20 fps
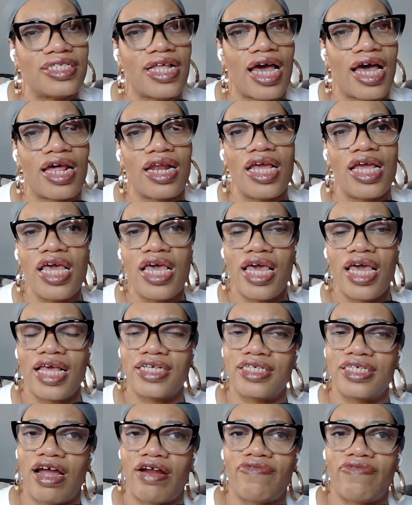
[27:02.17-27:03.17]
not
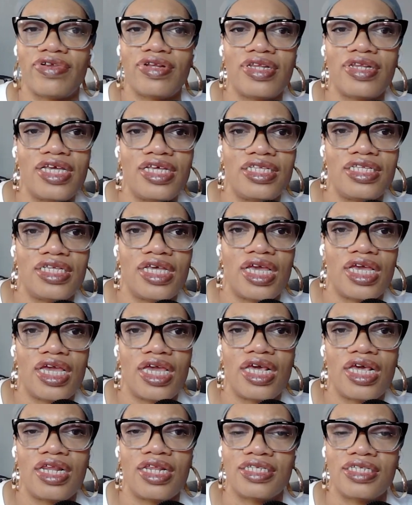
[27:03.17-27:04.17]
it's not
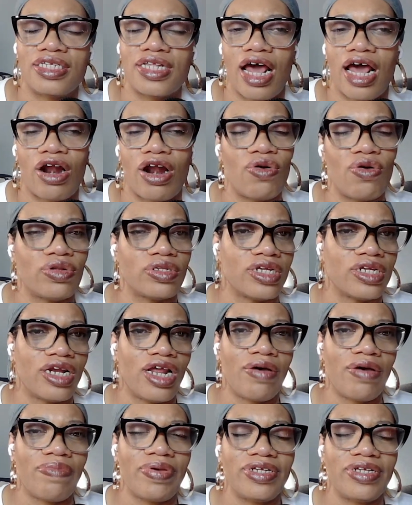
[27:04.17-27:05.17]
releasing it's not holding
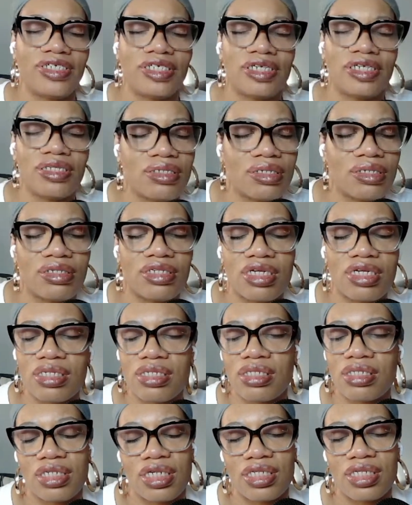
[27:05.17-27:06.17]
up it's just
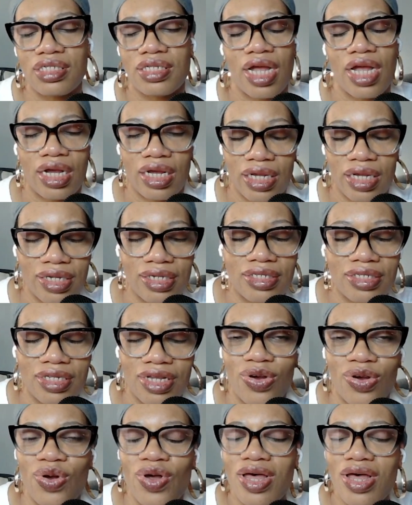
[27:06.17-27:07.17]
just just not good
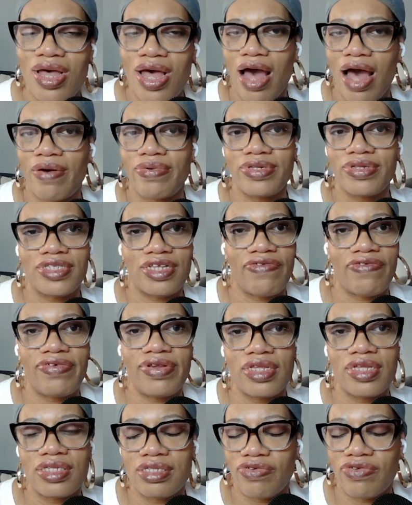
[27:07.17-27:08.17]
so i would
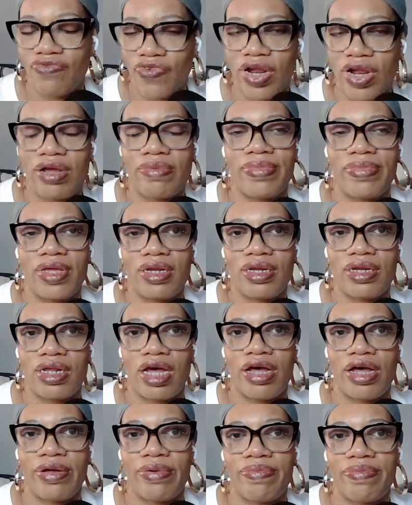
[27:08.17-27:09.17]
definitely recommend
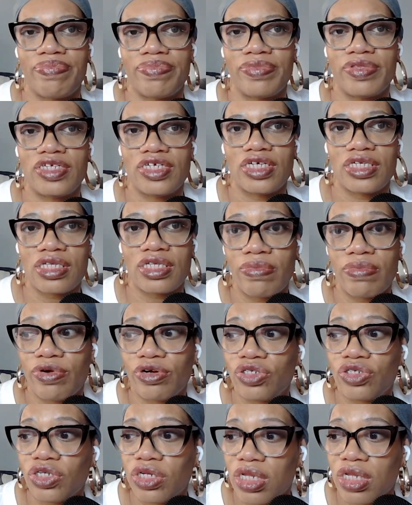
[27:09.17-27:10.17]
um just
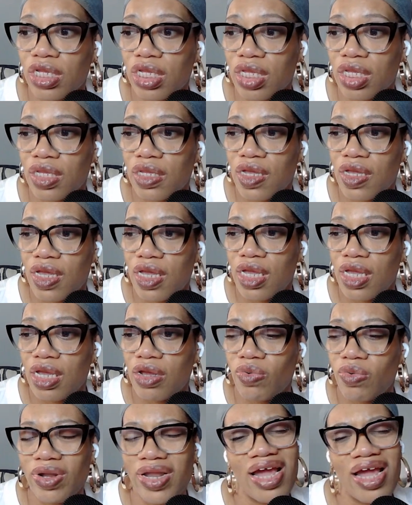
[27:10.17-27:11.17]
commercially
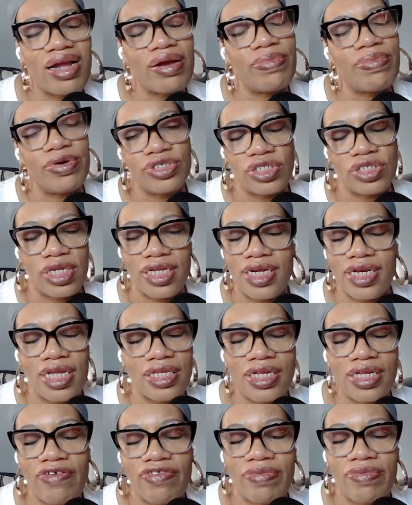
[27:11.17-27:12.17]
well, not commercially, it
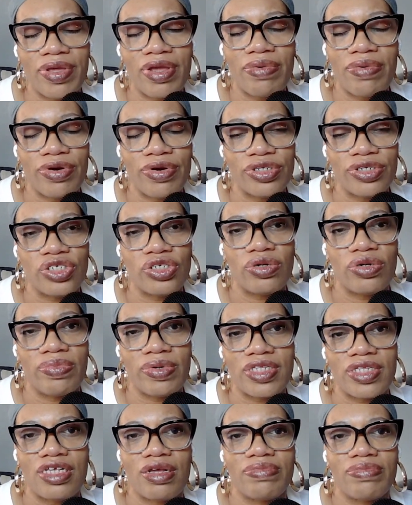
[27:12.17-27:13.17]
doesn't have to be commercial,
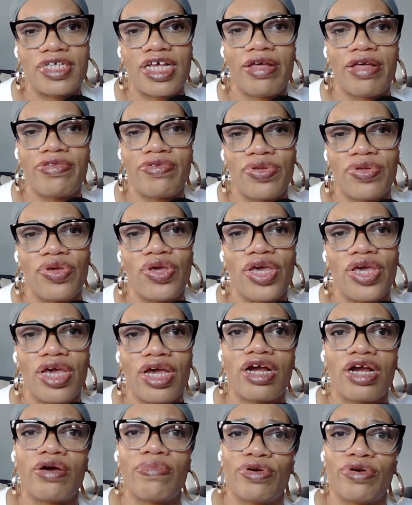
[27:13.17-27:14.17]
but sometimes when you
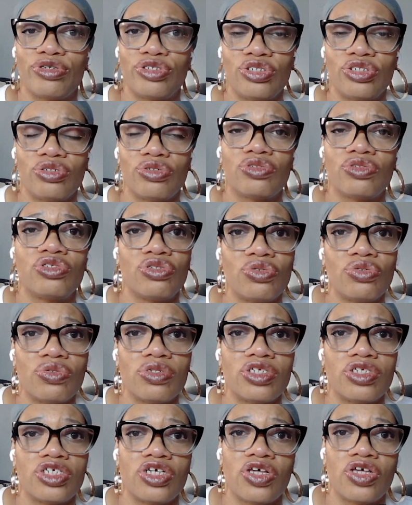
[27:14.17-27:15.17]
hear commercial
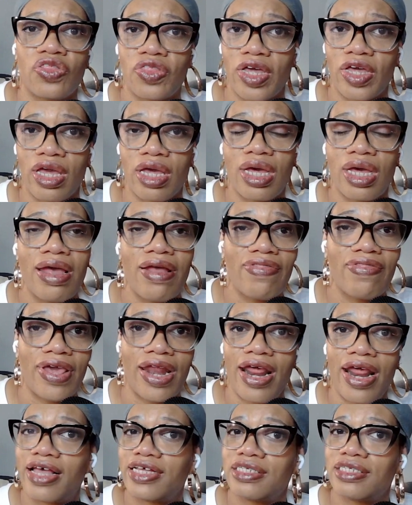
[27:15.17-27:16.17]
tools, you think
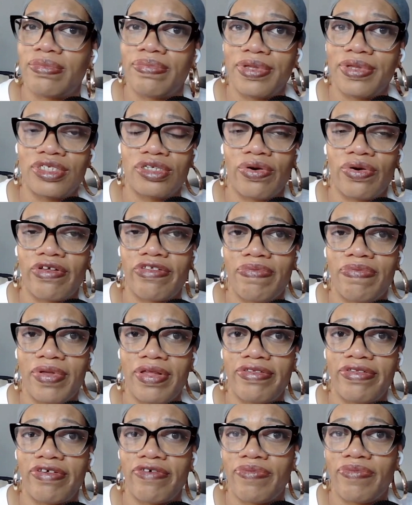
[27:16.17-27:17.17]
that it has to be so
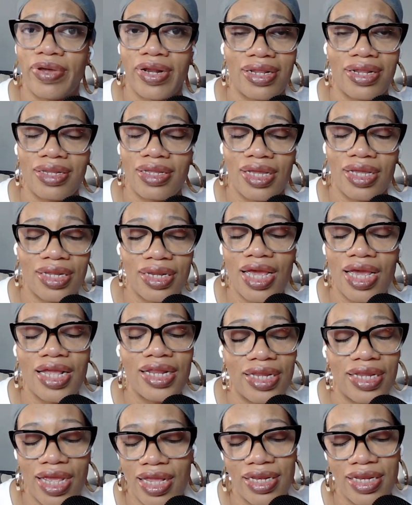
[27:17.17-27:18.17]
expensive, but it
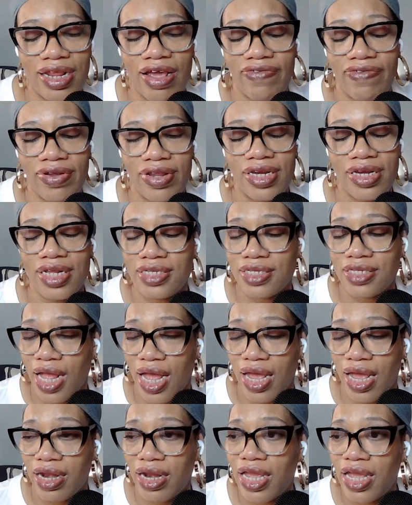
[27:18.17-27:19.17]
it, it definitely does
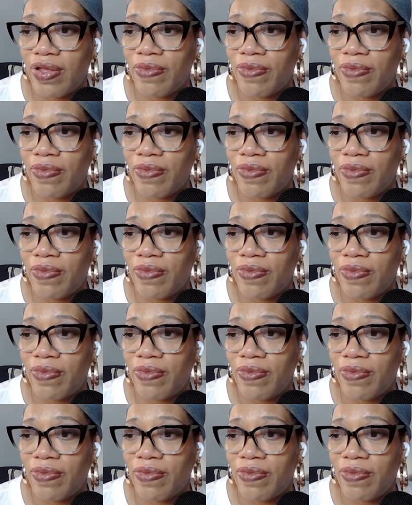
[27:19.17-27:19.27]
not.